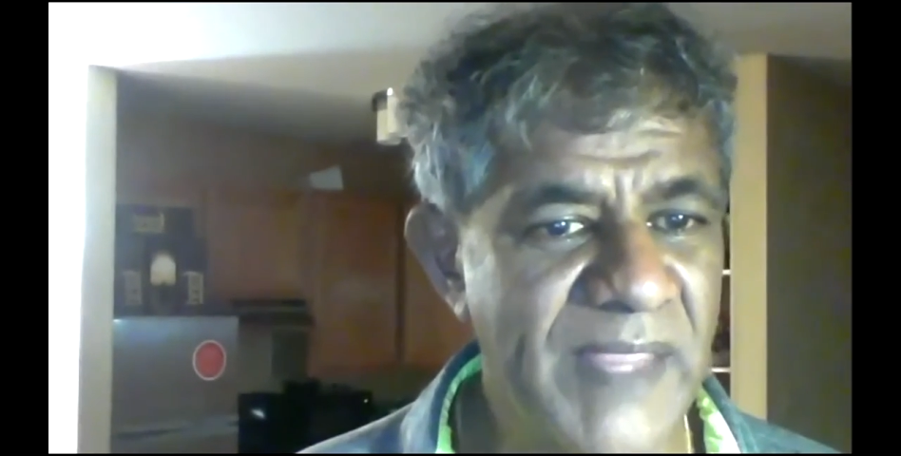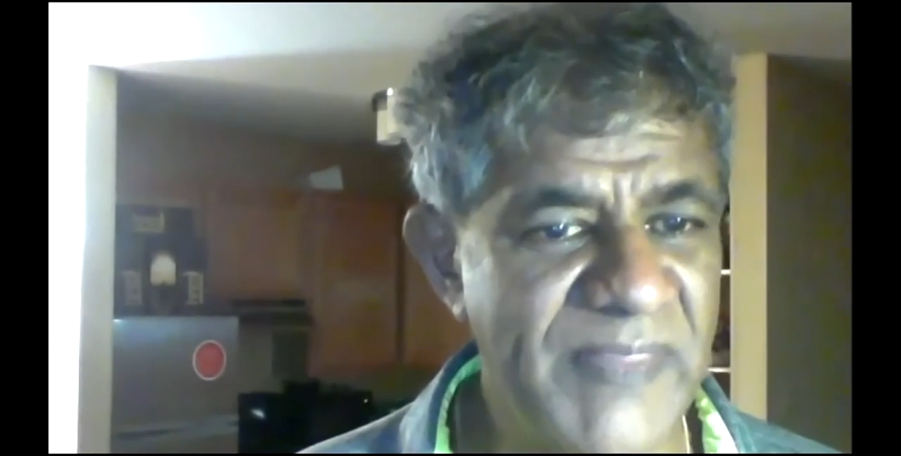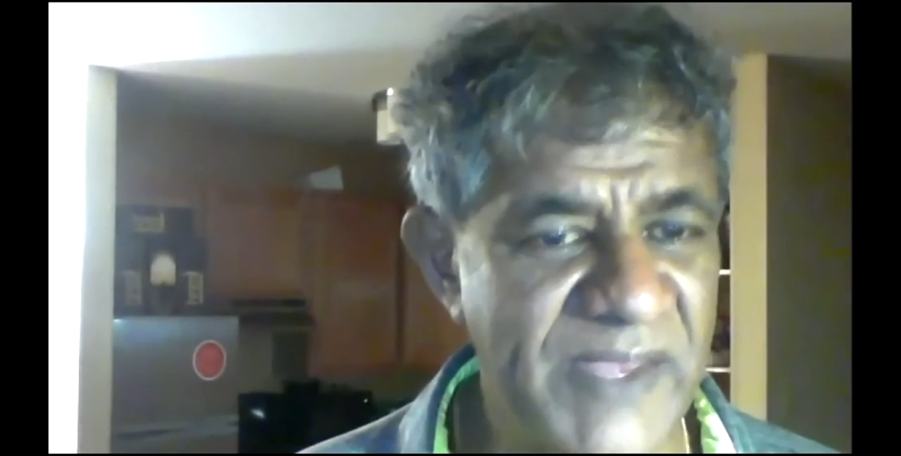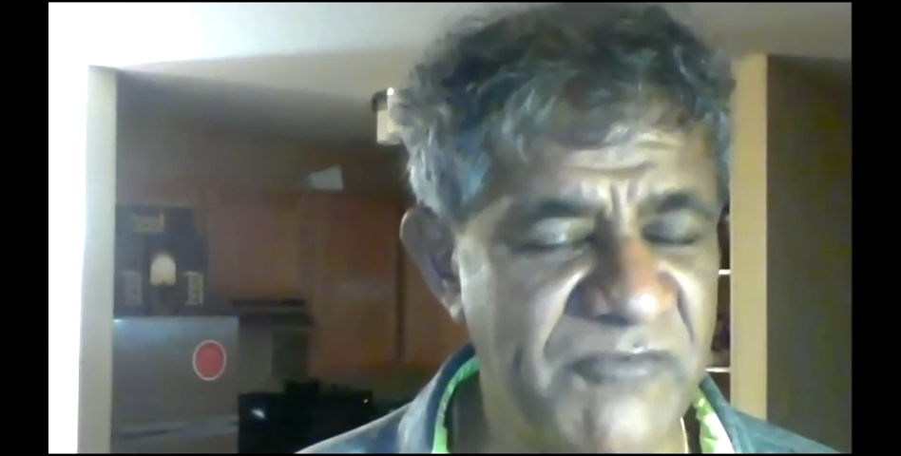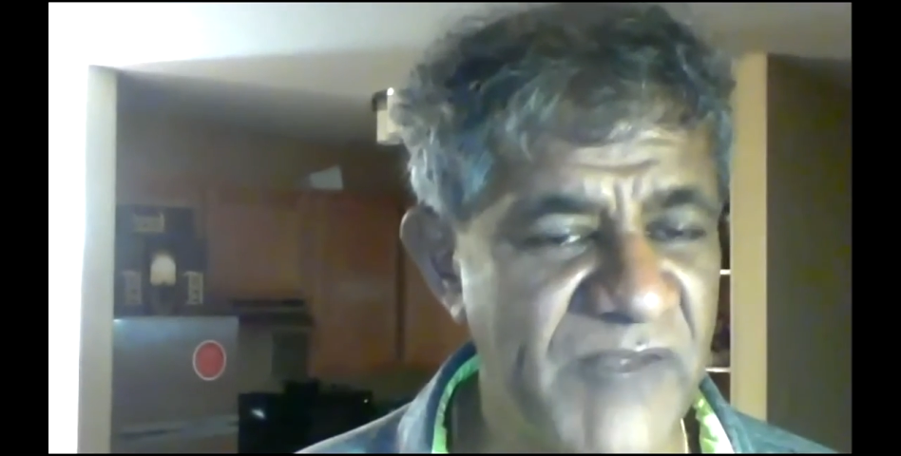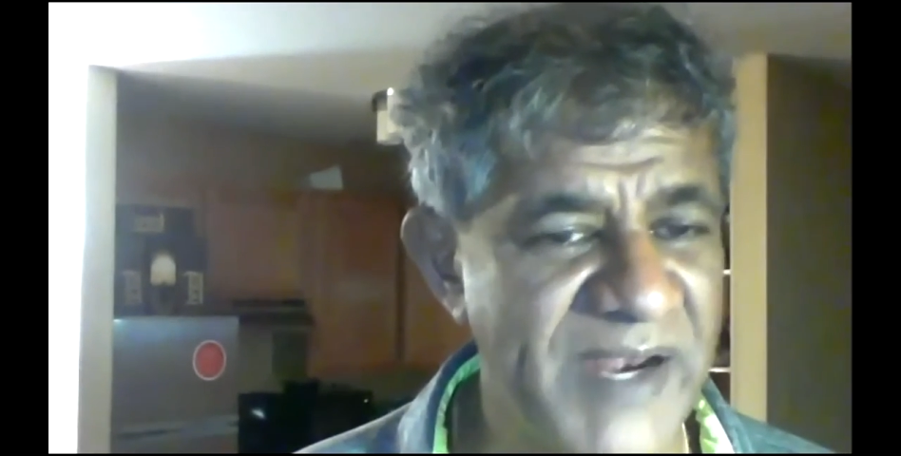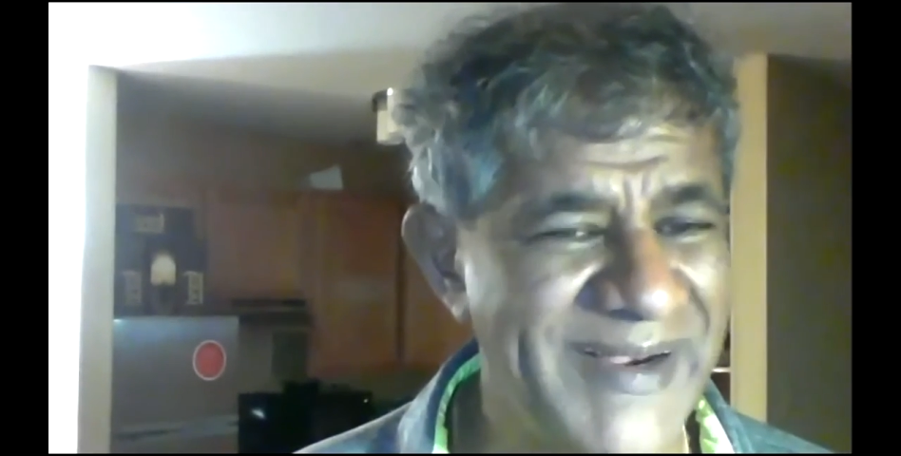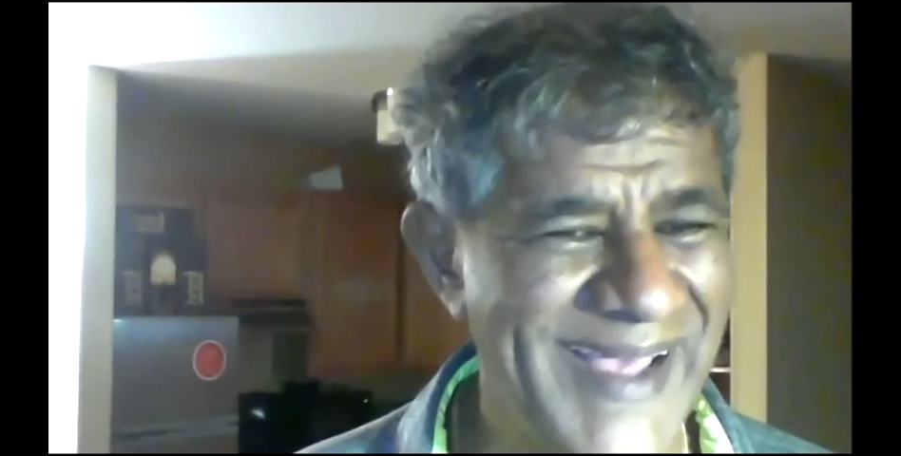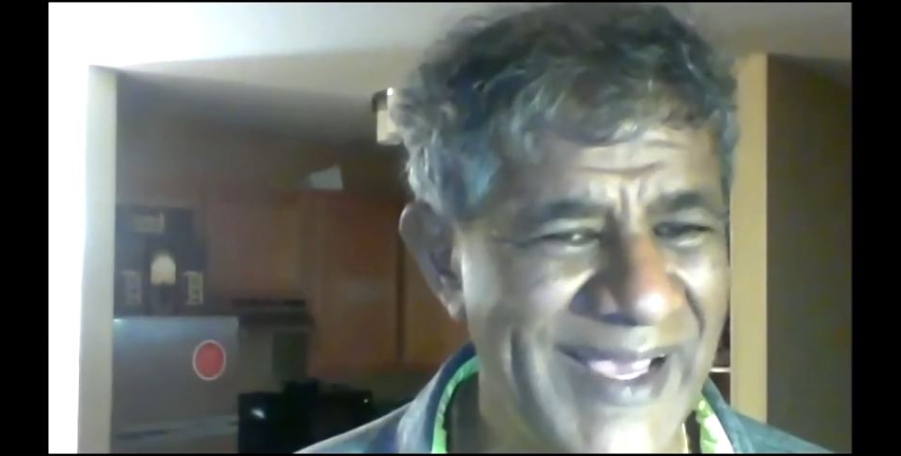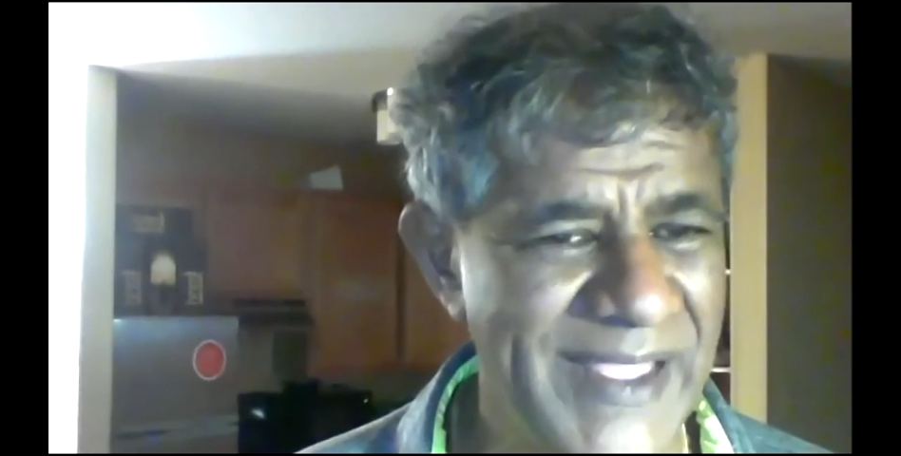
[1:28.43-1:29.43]
that very
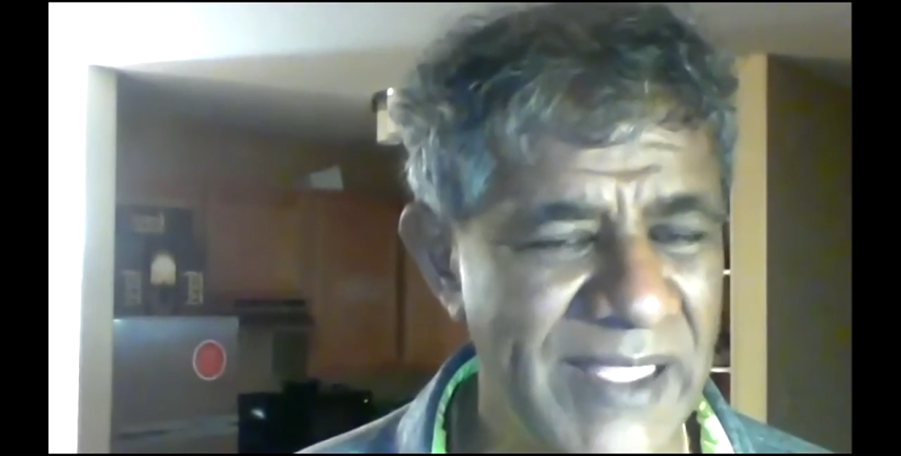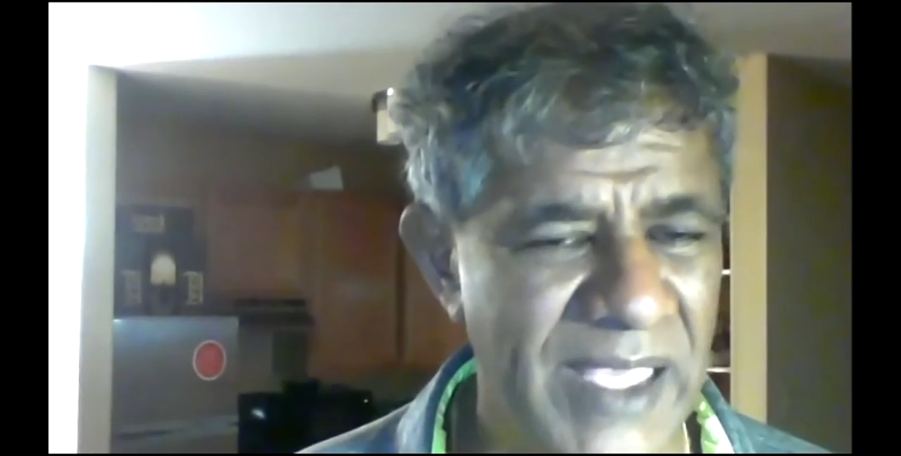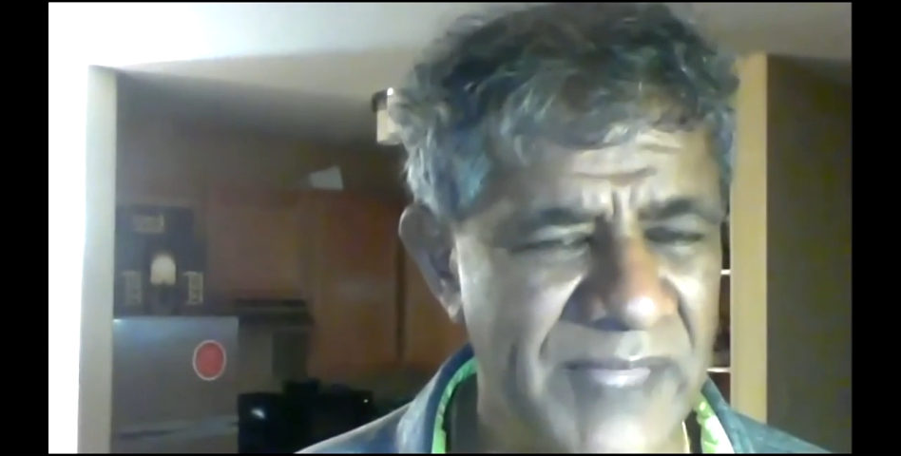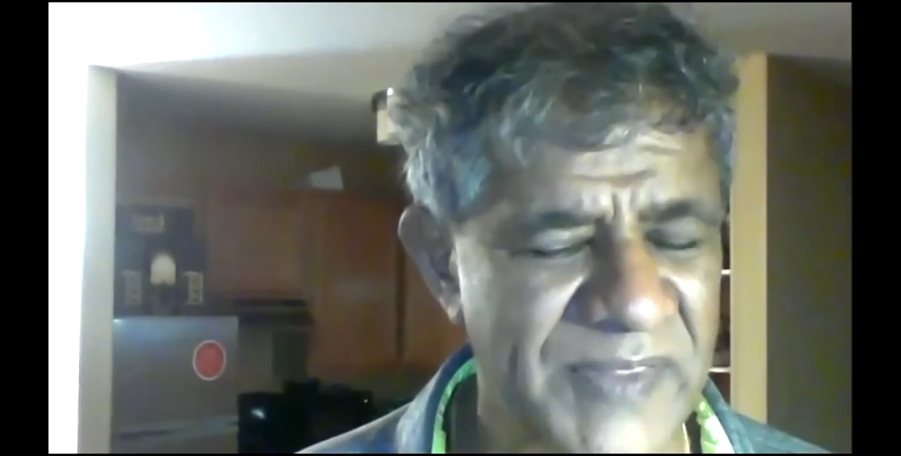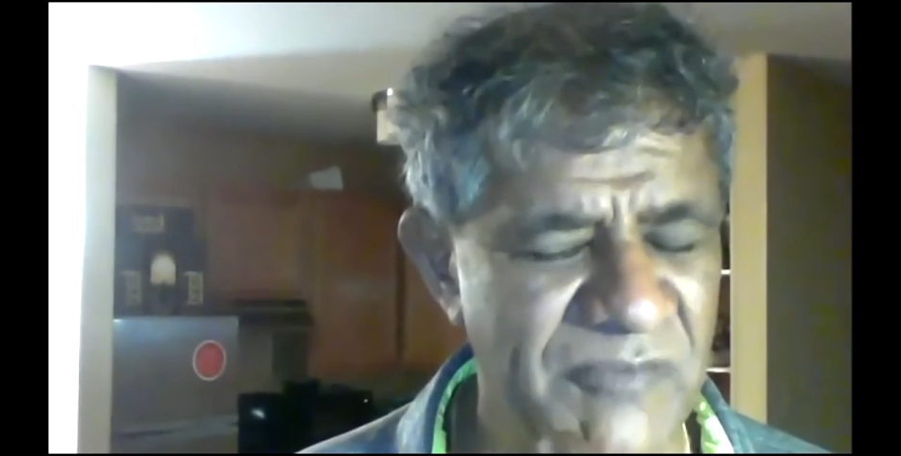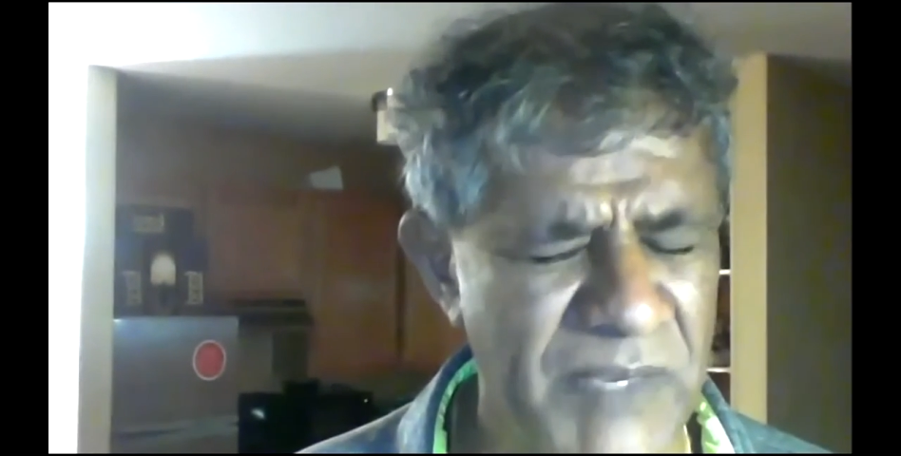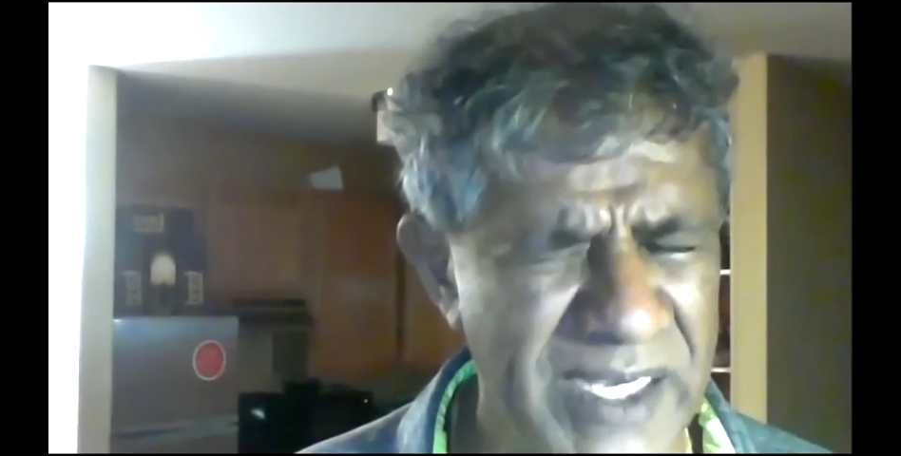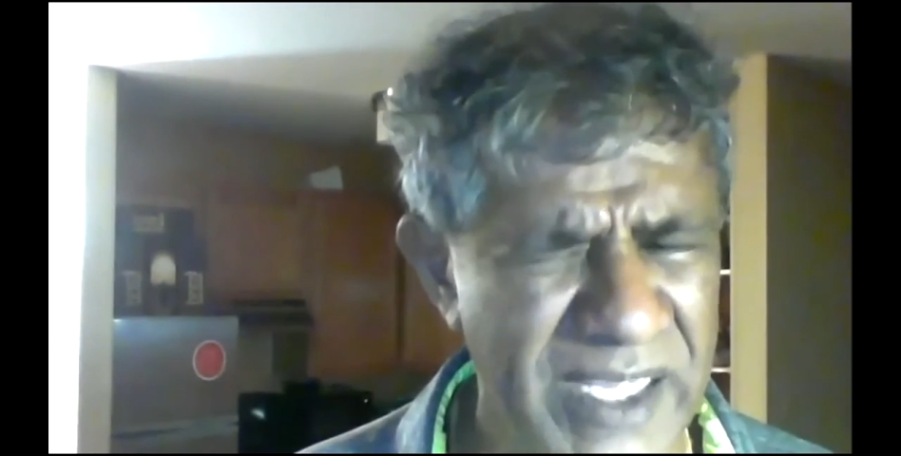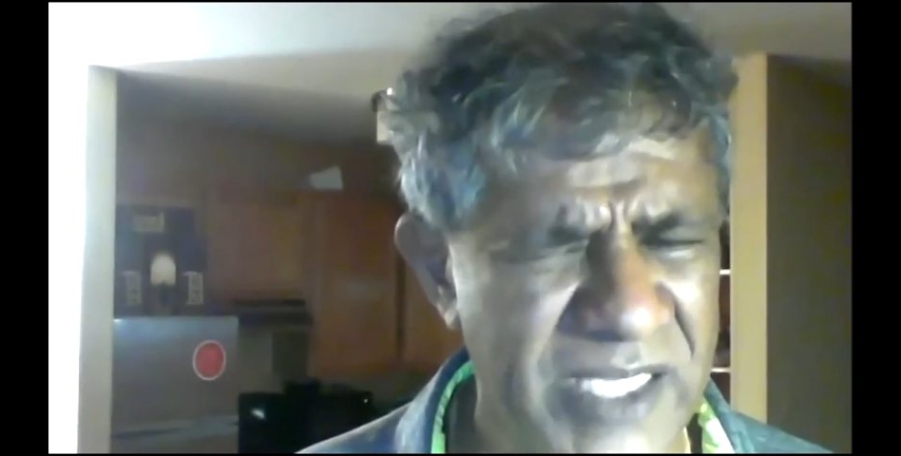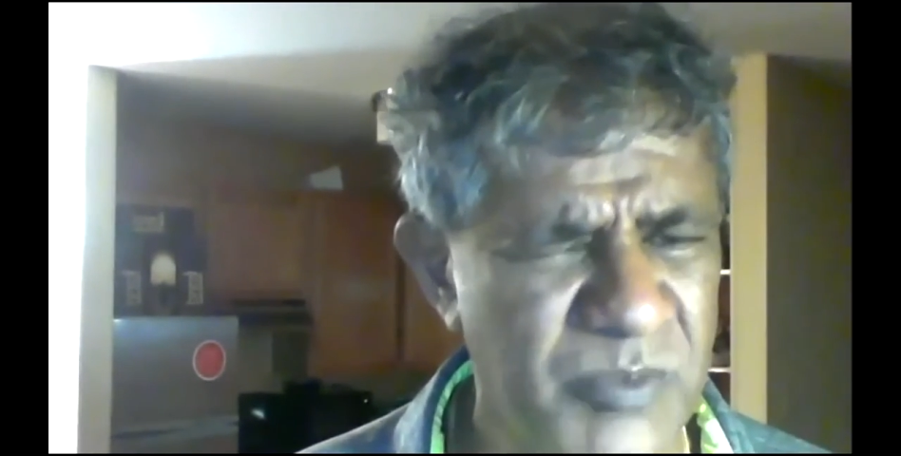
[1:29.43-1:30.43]
night, the very
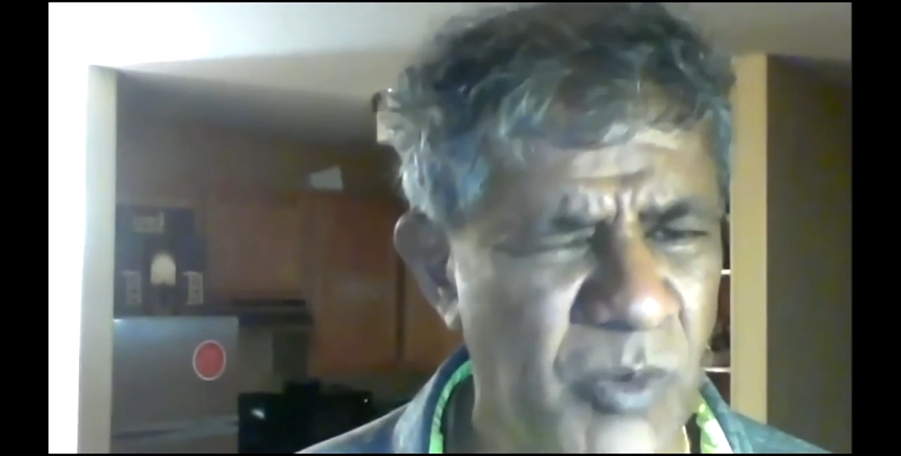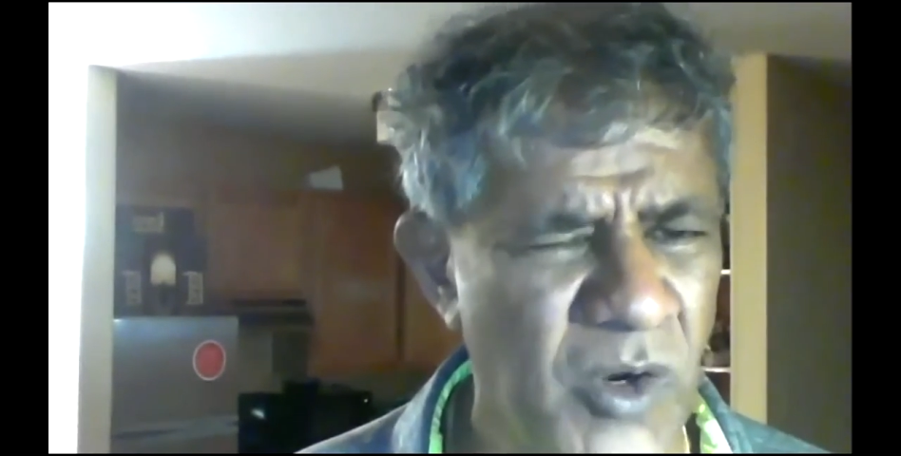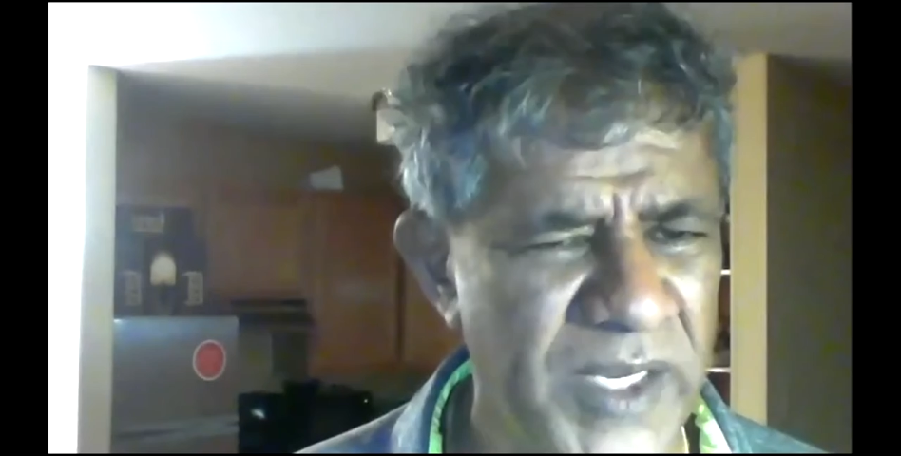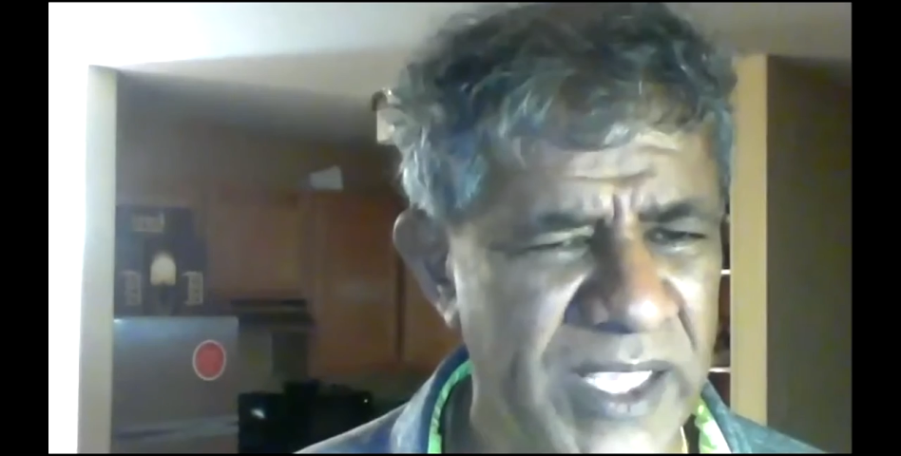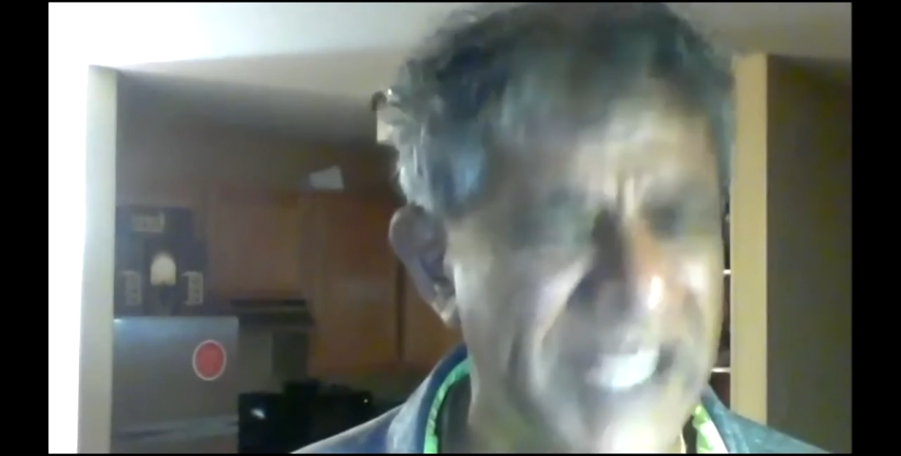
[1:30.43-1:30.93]
next morning,